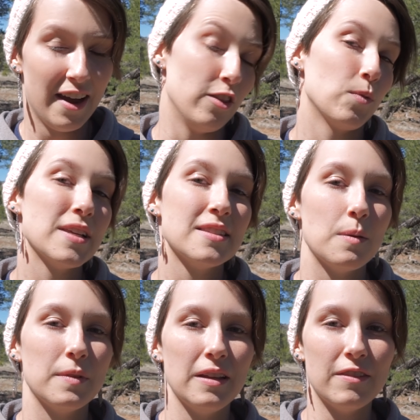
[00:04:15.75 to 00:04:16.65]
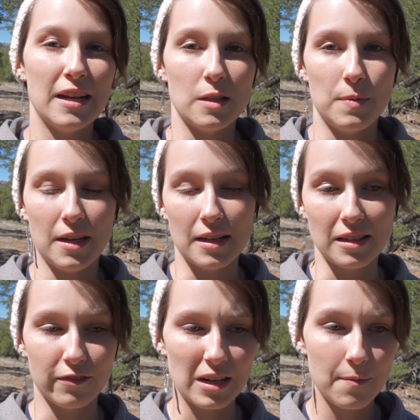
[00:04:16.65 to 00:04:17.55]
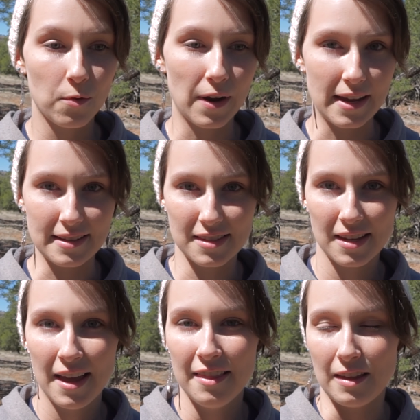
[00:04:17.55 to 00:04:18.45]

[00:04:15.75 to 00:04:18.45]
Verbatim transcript: And the reason they believe that is because every time it rains,